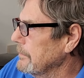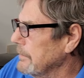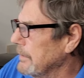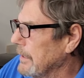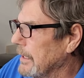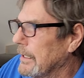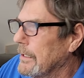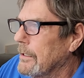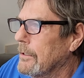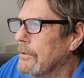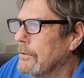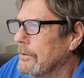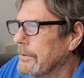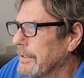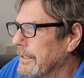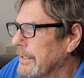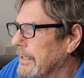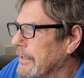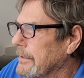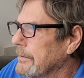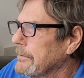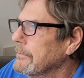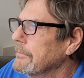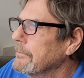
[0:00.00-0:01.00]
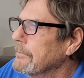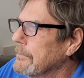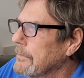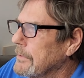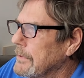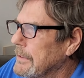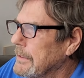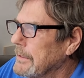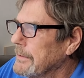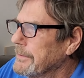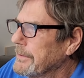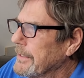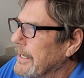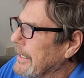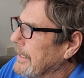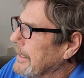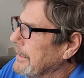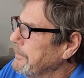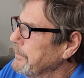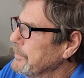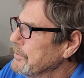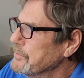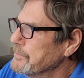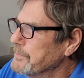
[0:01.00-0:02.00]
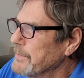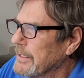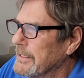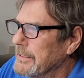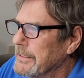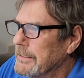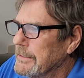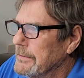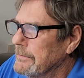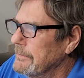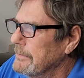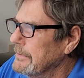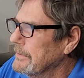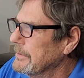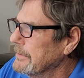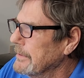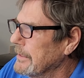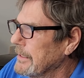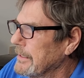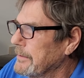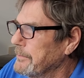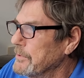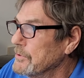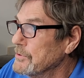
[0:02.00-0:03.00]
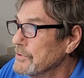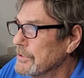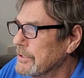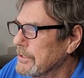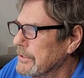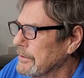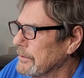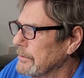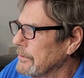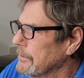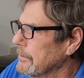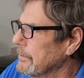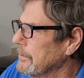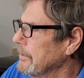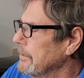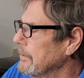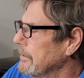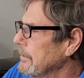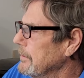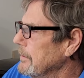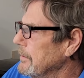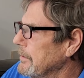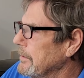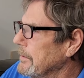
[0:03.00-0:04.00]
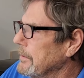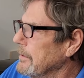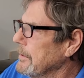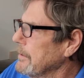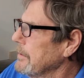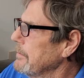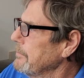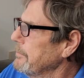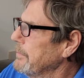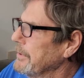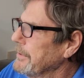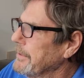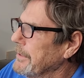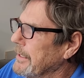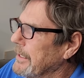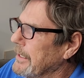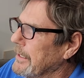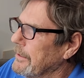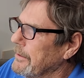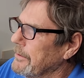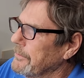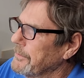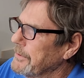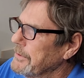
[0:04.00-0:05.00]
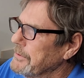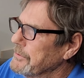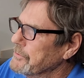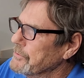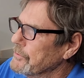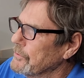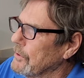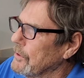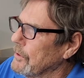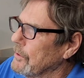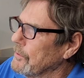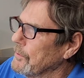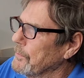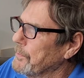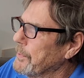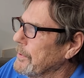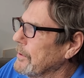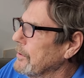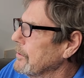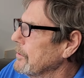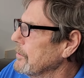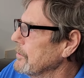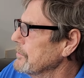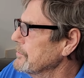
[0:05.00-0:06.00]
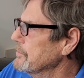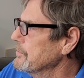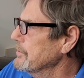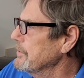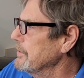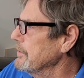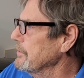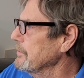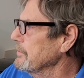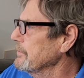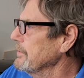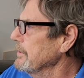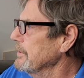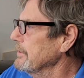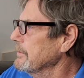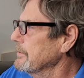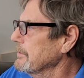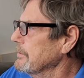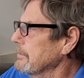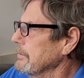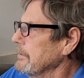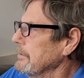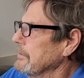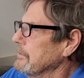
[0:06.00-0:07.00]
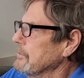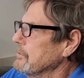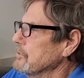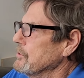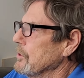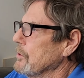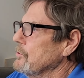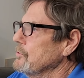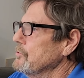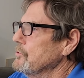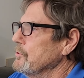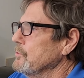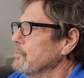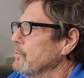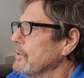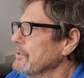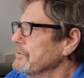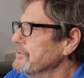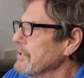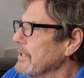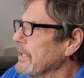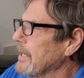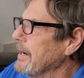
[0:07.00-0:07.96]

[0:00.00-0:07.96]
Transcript: Yeah, oh, yeah. And time is money, and time is a killer. But now, these are all the parts here that it shows you once it